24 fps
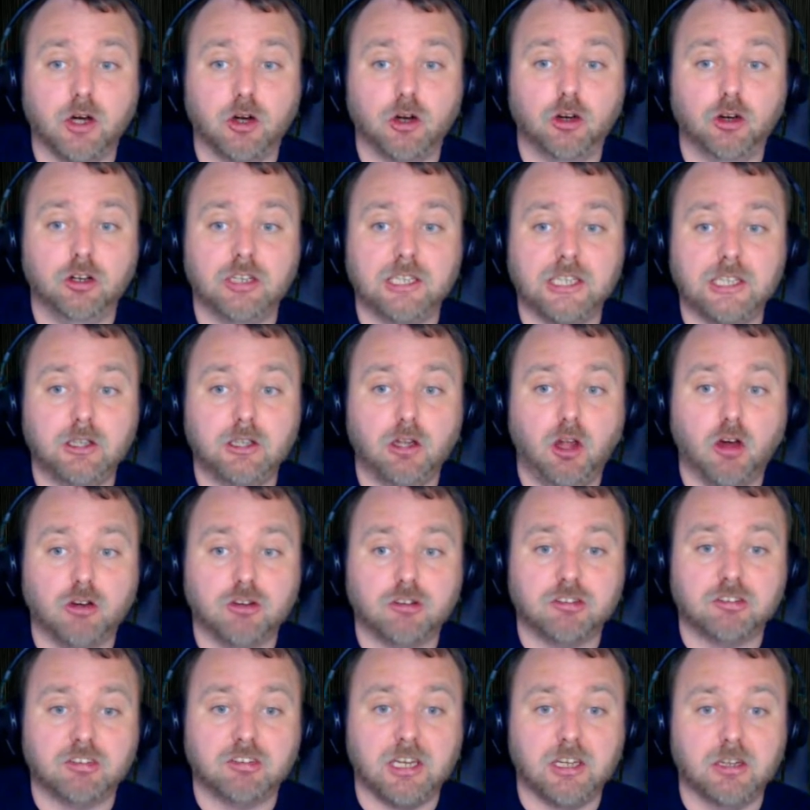early launch
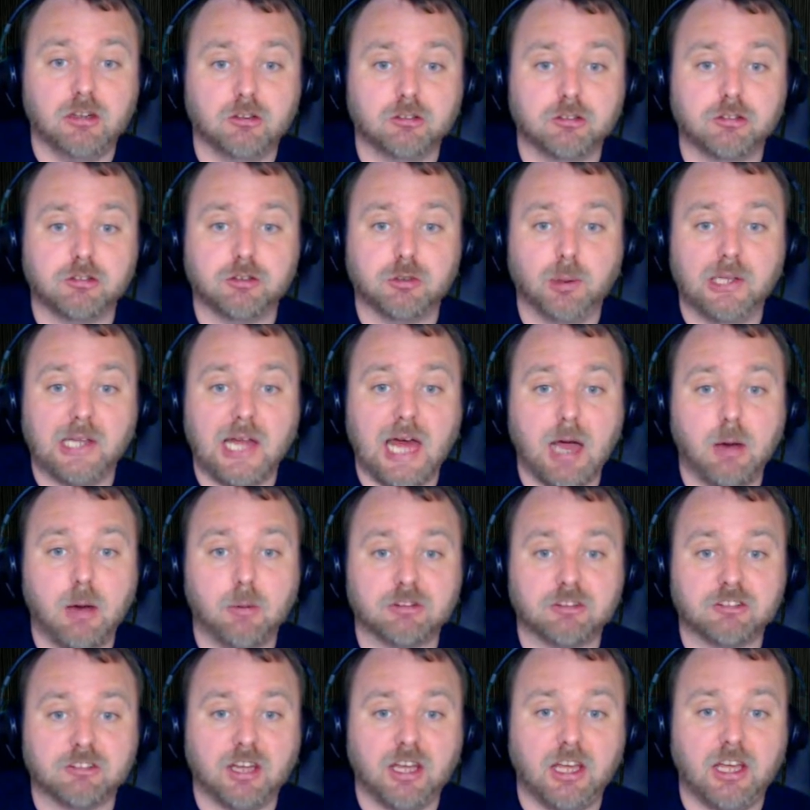sales to allow us
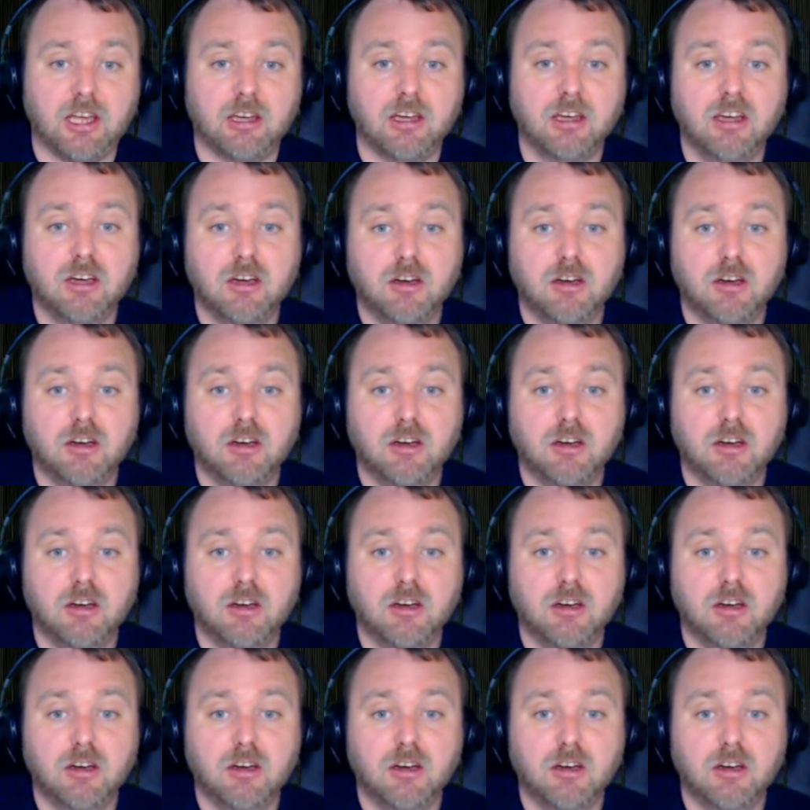to hit